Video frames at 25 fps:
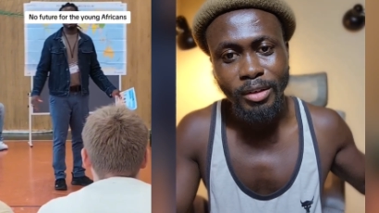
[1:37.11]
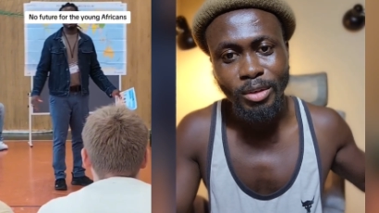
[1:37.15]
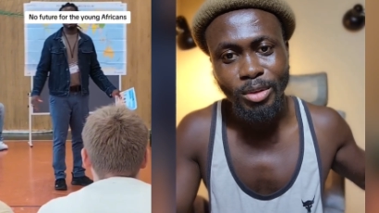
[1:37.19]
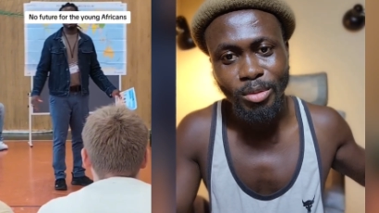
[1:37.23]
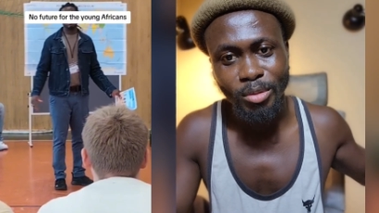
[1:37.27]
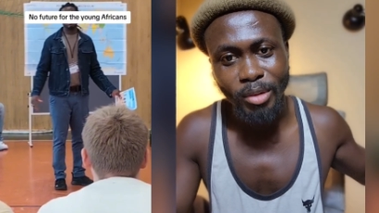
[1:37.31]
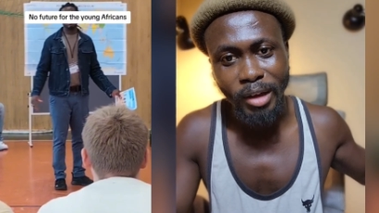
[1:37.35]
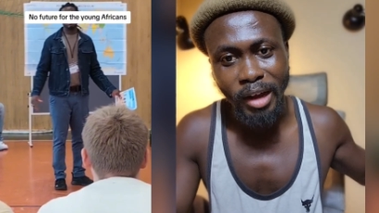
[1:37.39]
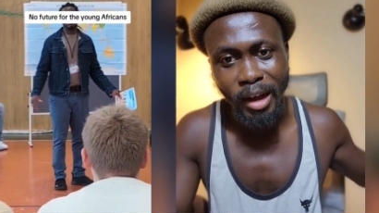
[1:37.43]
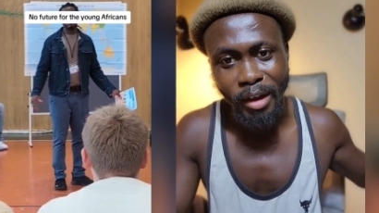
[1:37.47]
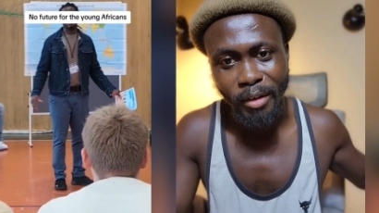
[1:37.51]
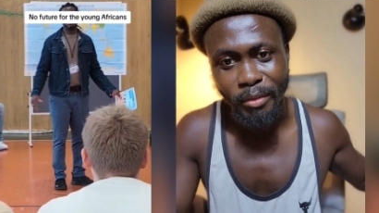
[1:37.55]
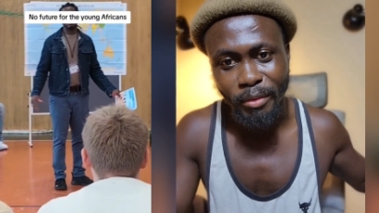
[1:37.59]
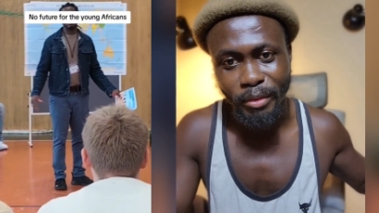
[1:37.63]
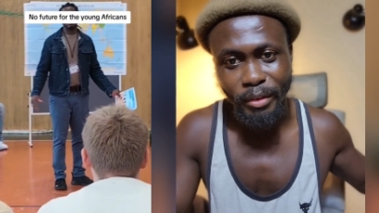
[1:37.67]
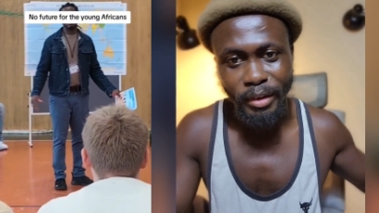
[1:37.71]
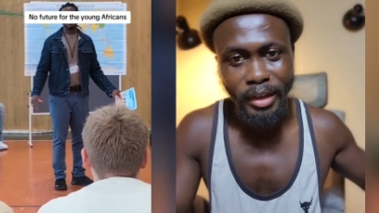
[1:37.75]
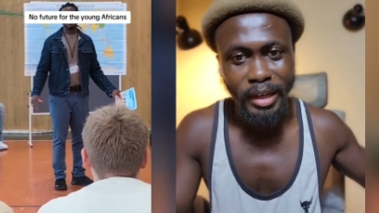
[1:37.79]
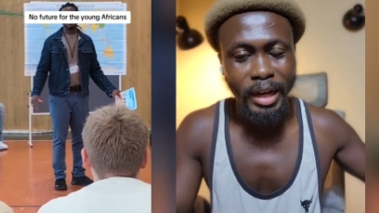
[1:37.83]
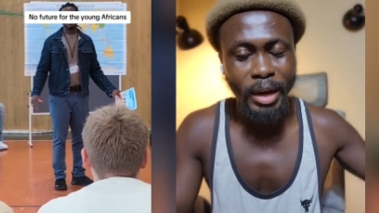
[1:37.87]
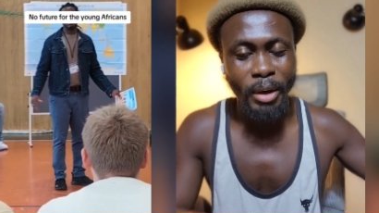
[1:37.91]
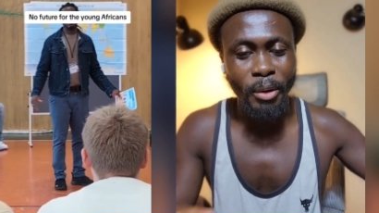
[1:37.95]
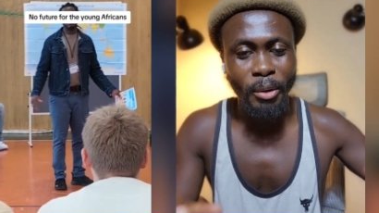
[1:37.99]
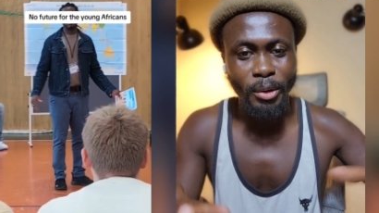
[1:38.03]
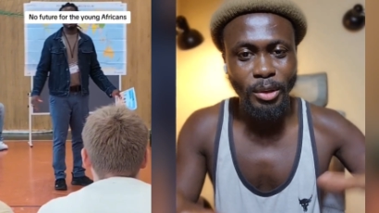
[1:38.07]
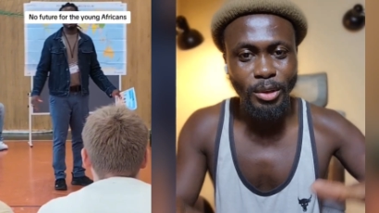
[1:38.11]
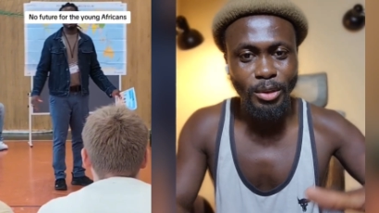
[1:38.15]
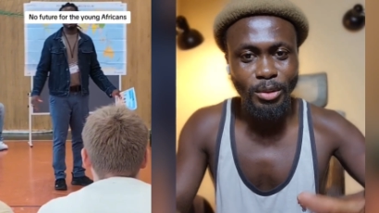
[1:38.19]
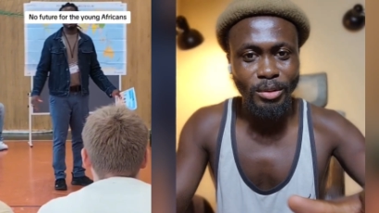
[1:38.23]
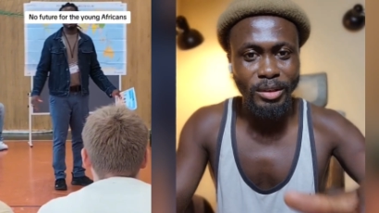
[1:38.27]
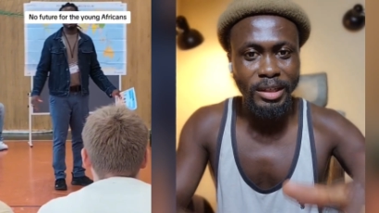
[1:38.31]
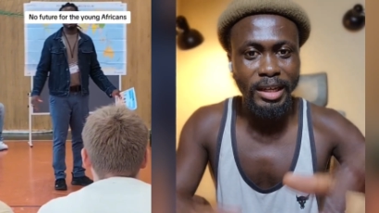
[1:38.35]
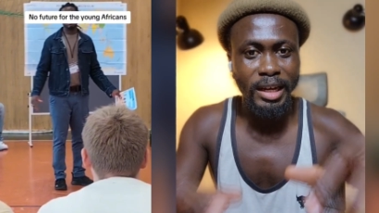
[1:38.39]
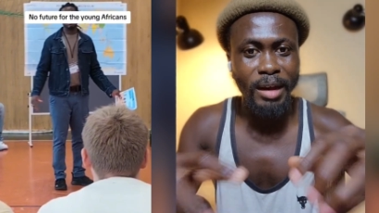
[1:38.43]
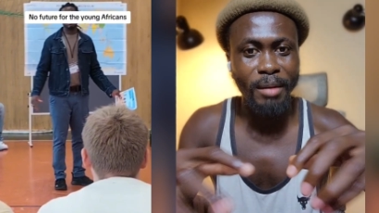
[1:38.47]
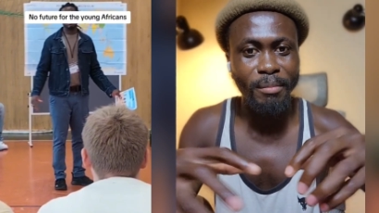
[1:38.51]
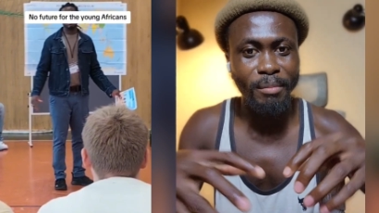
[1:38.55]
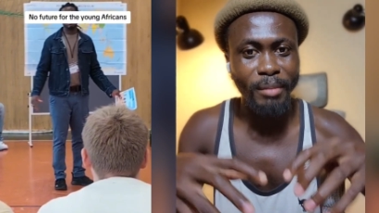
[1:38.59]
to Africa or to
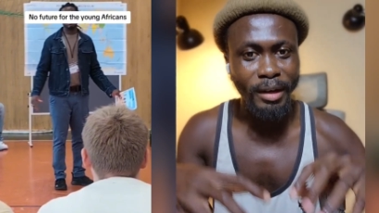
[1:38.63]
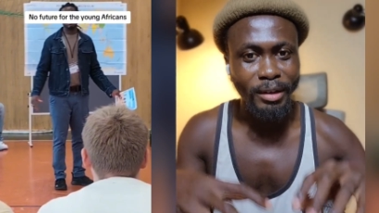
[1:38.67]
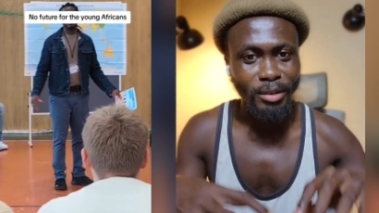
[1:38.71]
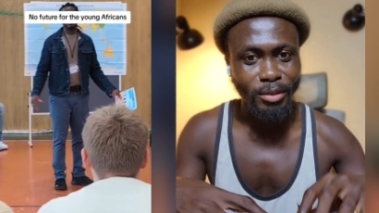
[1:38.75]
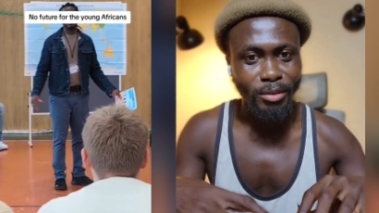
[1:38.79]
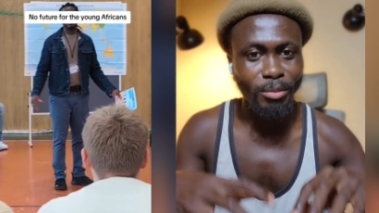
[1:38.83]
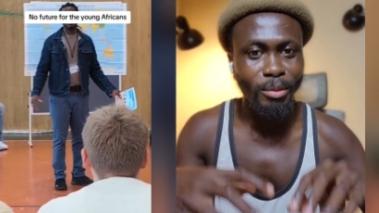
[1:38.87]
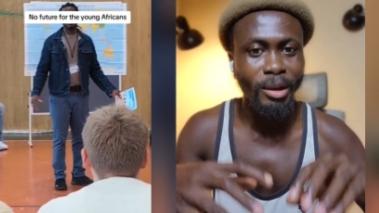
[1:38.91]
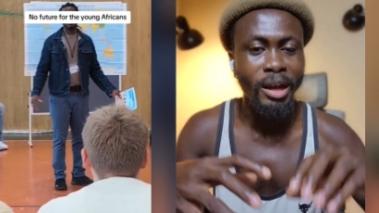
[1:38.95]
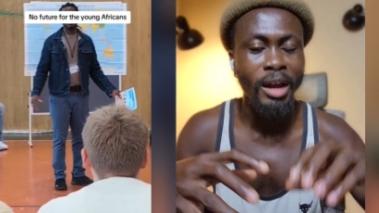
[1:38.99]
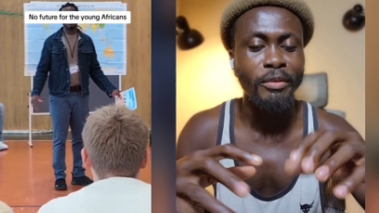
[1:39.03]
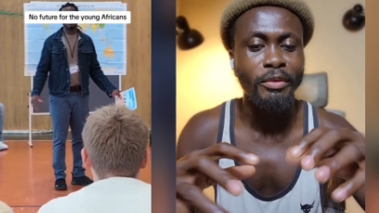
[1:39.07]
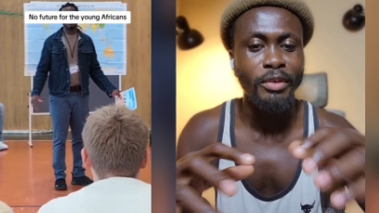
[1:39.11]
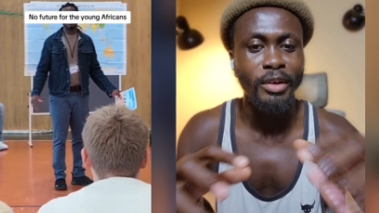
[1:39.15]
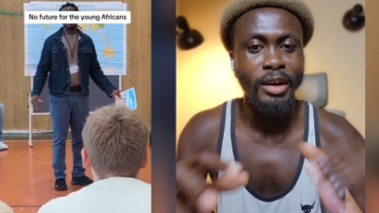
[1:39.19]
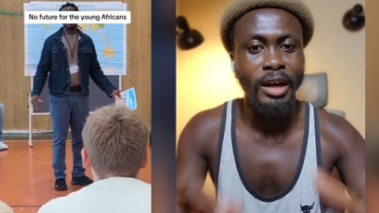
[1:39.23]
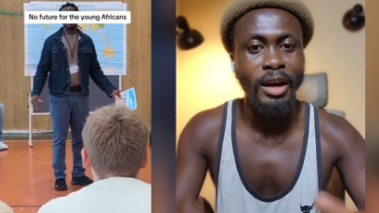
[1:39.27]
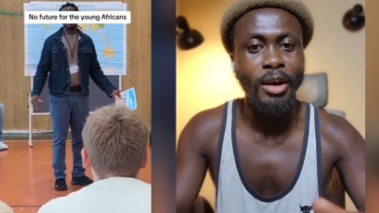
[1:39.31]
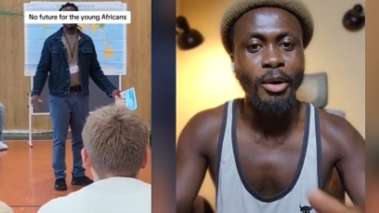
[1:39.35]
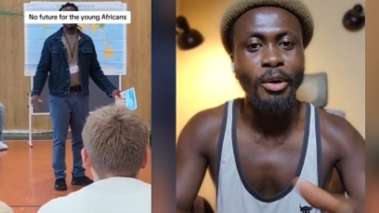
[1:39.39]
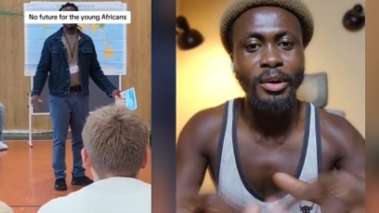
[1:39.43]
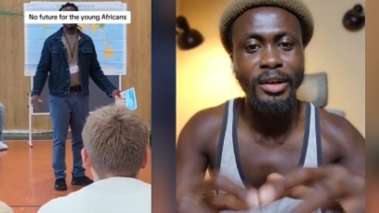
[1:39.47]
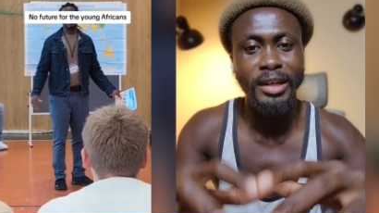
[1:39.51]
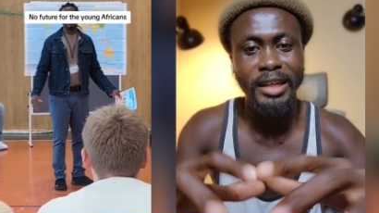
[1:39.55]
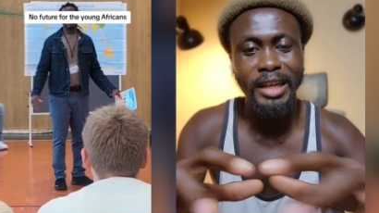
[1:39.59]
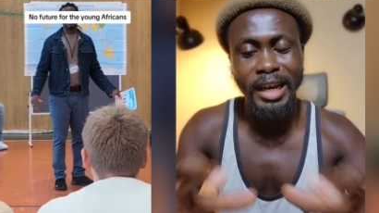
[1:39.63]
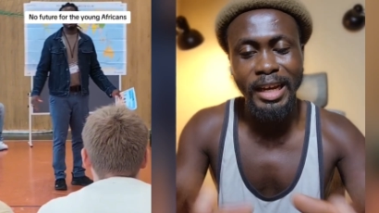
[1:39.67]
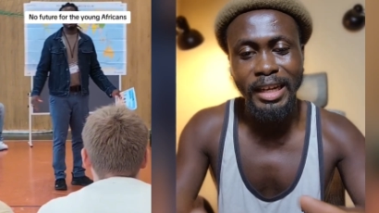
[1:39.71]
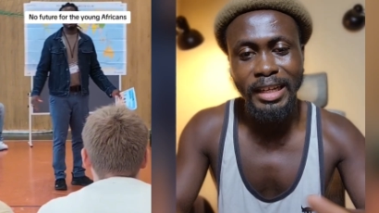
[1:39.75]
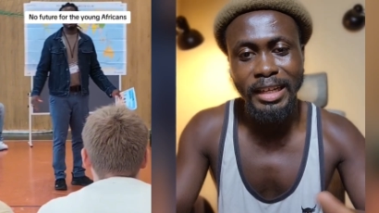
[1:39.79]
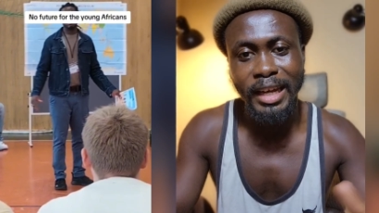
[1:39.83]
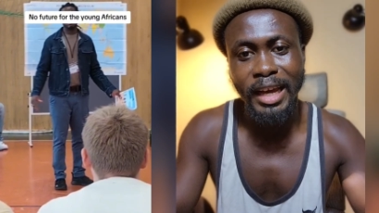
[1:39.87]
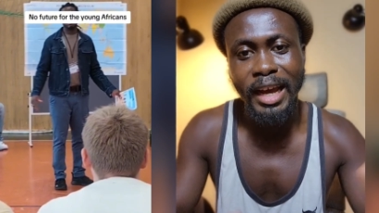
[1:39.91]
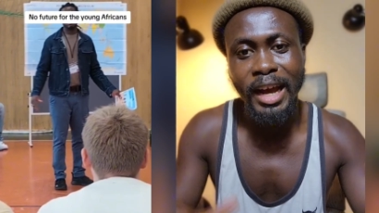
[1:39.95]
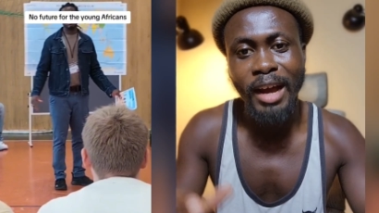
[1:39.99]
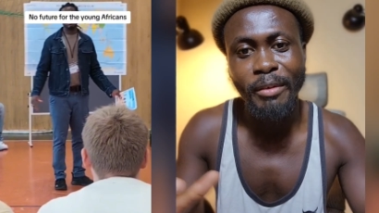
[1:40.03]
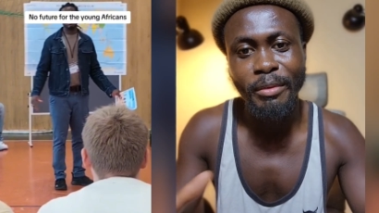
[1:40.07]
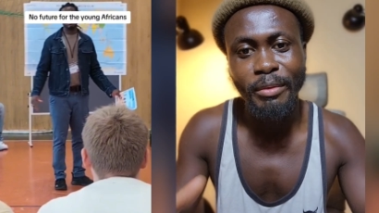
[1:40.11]
come back to Africa or they are in
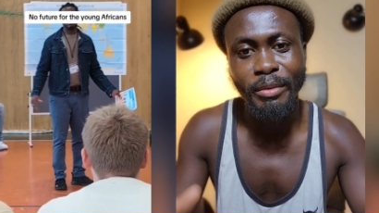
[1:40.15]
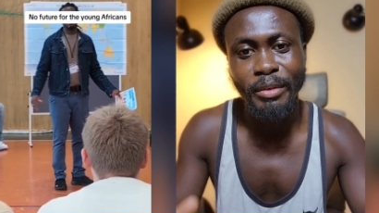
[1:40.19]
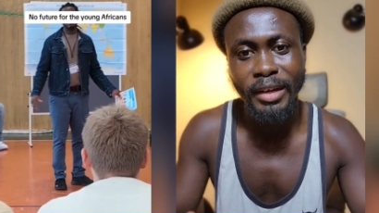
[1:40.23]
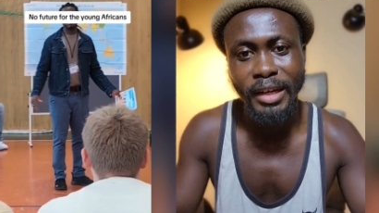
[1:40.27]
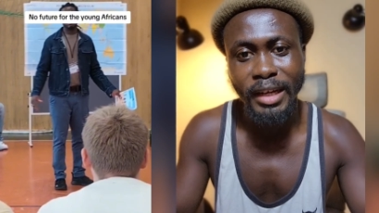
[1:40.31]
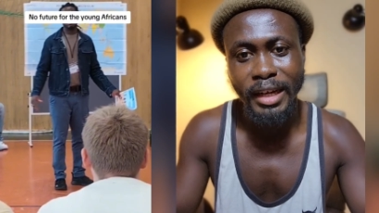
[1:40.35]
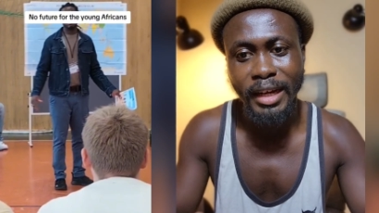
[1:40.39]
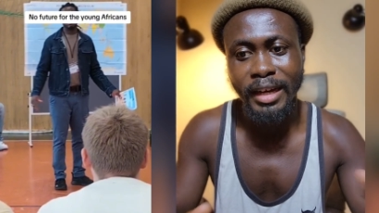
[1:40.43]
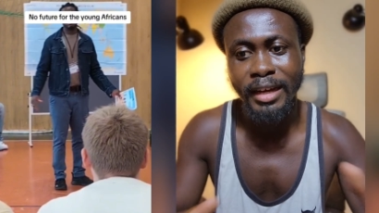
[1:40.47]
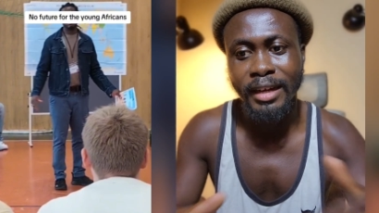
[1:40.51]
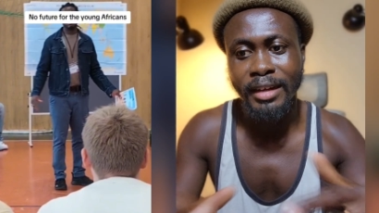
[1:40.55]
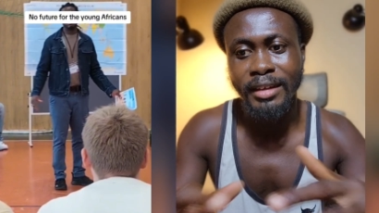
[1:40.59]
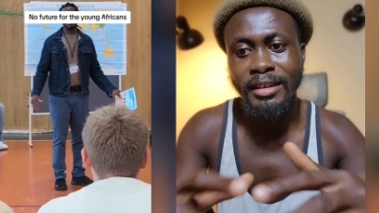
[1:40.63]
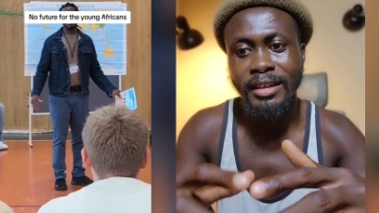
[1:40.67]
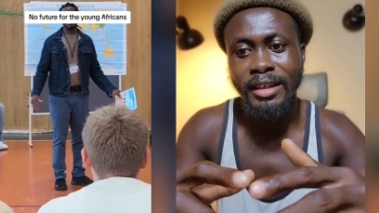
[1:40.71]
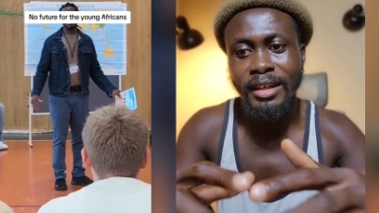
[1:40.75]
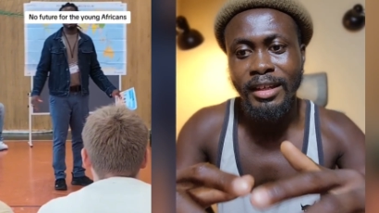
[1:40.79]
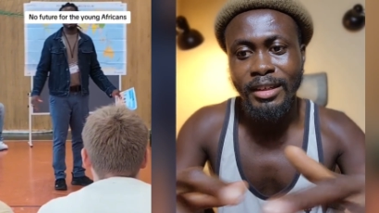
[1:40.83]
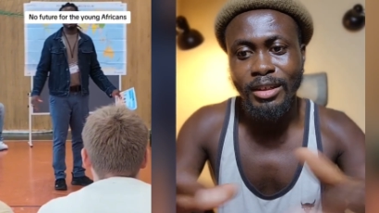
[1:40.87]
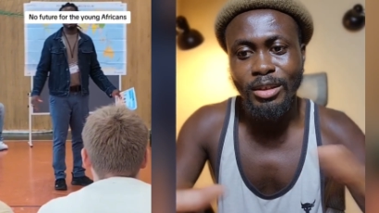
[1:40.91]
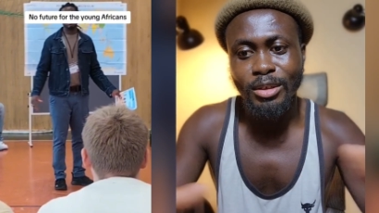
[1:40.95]
the African